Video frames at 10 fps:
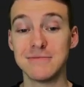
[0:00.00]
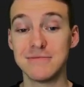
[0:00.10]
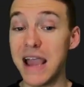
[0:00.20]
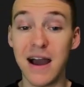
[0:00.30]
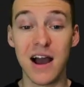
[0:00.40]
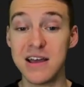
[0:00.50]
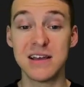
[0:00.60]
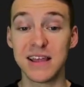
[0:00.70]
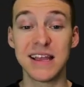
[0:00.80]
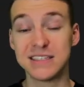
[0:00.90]

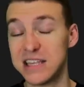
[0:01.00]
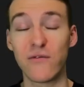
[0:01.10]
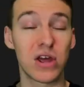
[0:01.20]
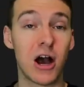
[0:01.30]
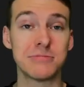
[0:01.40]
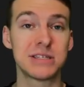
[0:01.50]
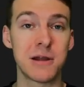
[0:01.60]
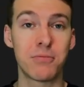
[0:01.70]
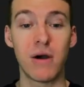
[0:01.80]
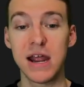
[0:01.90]
it's definitely
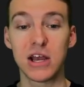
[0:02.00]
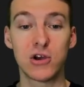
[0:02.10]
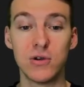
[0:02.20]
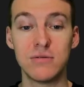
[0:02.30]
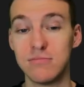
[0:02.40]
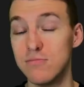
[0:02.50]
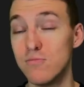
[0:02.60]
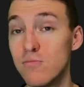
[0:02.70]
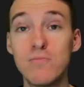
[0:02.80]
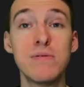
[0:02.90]
upside play, and it could
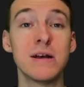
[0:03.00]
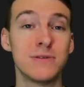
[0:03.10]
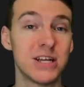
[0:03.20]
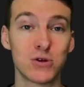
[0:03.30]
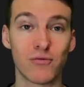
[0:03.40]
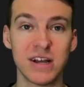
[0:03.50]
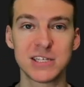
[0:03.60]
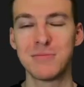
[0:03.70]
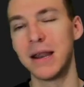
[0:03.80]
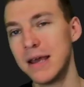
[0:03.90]
be a potential
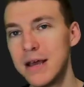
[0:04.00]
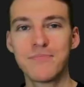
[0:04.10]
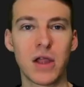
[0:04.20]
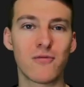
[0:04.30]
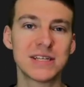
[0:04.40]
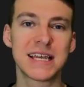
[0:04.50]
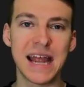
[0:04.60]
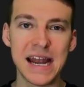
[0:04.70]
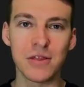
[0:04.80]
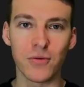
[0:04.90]
risk, but a risk at
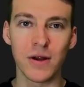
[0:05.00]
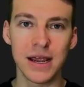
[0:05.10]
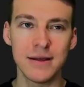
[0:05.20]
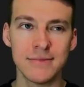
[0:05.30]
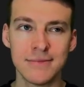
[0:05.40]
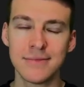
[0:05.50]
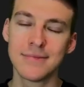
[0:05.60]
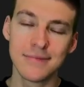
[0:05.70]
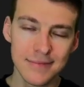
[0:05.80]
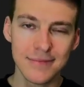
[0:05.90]
83,
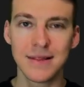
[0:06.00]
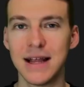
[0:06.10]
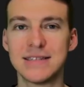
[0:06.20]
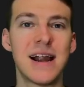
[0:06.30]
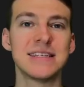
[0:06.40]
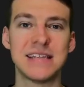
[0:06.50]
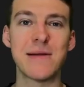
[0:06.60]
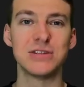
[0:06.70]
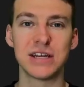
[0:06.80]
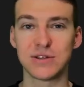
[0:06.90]
it's not as
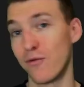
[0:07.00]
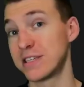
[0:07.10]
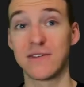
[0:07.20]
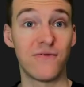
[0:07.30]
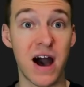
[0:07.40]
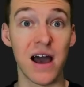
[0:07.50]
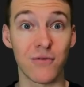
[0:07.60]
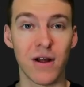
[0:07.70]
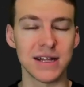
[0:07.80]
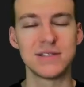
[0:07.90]
damaging as a risk at 5,
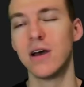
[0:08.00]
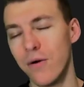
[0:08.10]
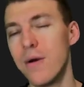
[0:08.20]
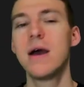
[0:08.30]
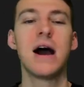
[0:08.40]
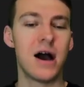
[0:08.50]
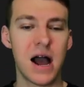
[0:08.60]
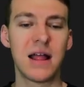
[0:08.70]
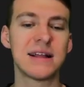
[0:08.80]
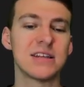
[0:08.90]
right? So
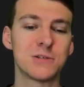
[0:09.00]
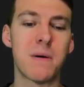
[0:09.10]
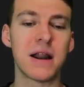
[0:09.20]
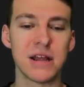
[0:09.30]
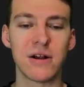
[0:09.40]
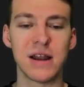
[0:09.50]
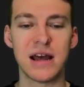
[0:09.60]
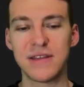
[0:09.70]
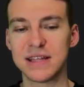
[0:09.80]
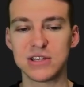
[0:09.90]
I like this spot here, and I
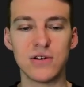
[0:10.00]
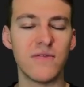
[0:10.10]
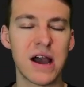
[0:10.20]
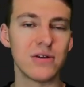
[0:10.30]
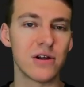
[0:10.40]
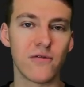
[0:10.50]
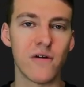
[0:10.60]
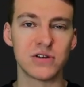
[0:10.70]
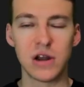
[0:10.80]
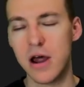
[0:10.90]
think that's a good value there for
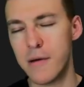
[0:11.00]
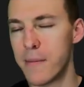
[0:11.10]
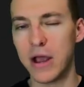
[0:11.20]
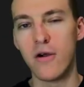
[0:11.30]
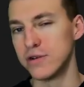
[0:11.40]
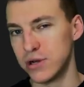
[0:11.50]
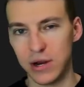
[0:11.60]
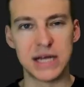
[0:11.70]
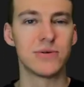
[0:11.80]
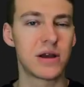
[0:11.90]
Overshown. I'm a big Overshown
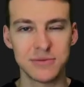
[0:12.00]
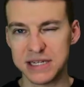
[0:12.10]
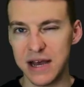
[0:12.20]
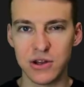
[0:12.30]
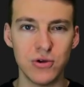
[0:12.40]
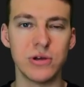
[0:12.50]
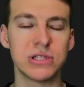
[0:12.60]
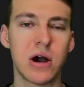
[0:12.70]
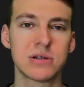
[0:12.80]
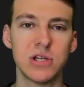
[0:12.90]
guy, so it comes down to who you
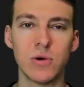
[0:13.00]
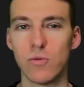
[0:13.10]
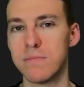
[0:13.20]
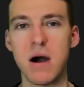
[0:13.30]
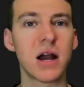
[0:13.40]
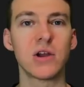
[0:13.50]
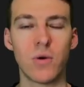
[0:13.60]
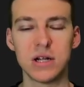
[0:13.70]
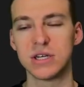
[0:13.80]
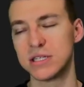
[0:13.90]
talk to and what mock you're
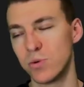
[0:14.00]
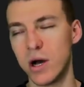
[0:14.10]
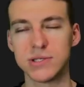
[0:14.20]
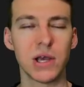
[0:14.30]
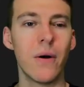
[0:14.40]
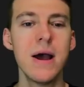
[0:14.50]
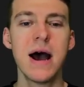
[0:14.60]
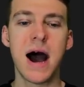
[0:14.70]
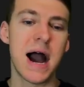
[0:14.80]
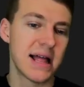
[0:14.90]
watching as well. So
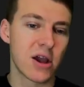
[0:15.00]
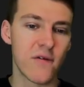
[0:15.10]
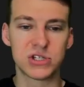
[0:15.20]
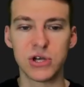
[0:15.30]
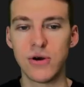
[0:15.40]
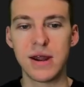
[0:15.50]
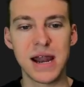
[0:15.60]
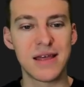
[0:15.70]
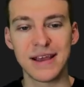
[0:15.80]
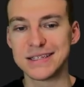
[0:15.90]
I like Overshown, and
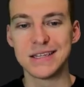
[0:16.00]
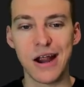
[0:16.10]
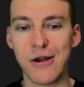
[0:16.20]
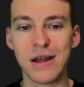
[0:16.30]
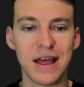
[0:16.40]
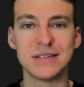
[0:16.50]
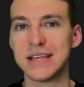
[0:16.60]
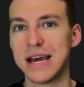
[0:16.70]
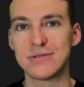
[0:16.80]
I think it's an area that Seattle